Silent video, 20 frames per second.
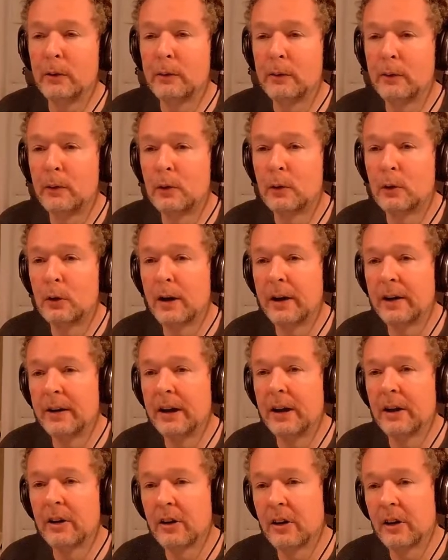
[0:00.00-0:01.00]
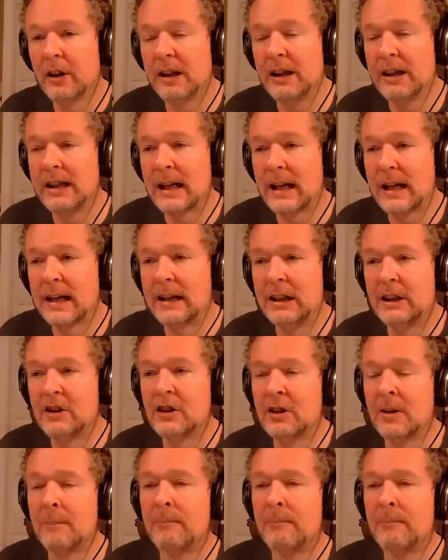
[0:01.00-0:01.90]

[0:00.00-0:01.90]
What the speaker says: for, I think, 30 days,